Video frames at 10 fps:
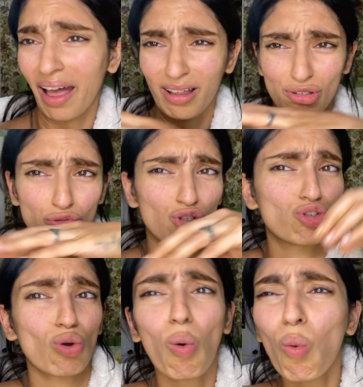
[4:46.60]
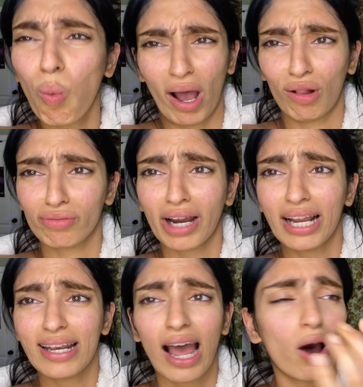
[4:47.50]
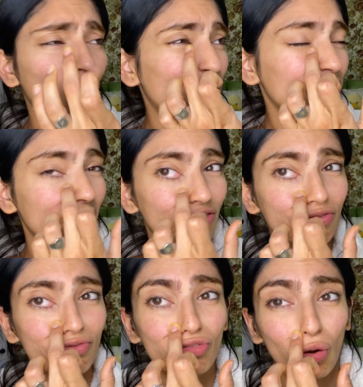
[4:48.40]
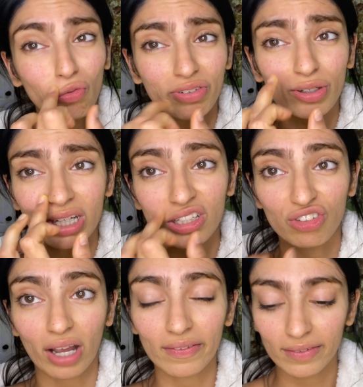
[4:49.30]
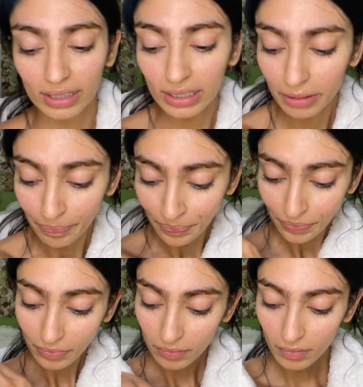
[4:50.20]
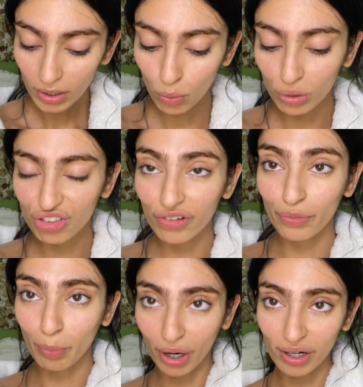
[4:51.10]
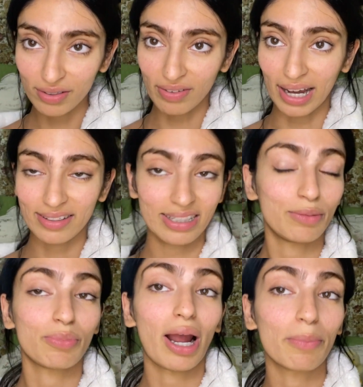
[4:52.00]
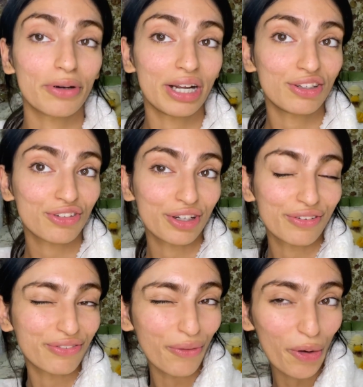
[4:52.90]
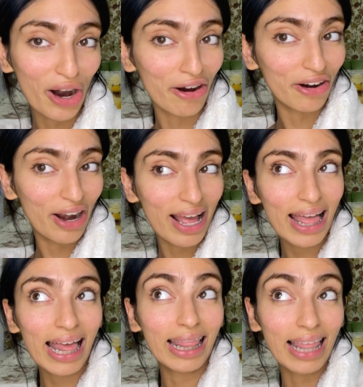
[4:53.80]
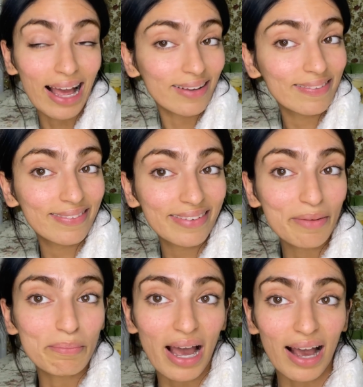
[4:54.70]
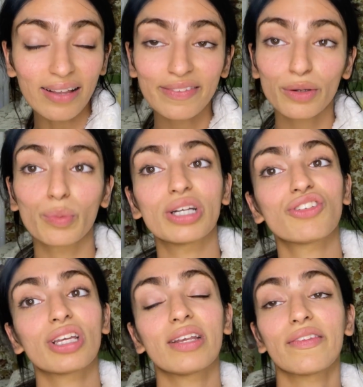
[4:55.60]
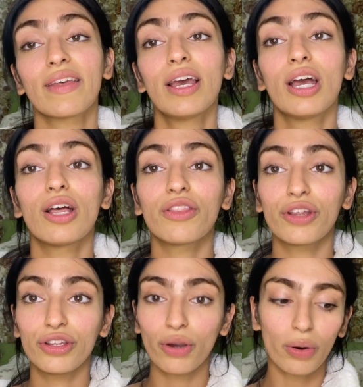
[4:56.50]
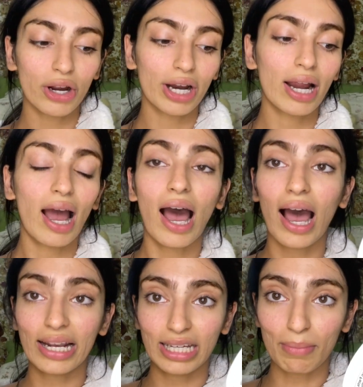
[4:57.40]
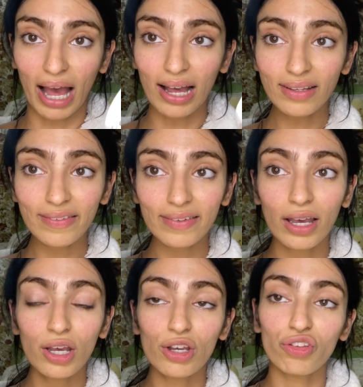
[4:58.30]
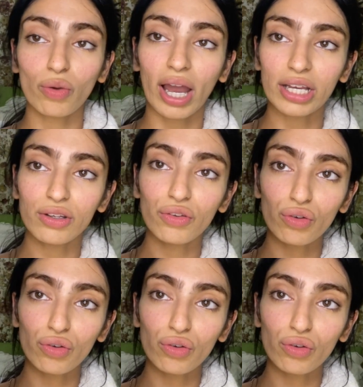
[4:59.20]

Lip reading: so well right now. They don't feel congested, which is perfect in preparation for our last mask, which is the yogurt honey mask. So I use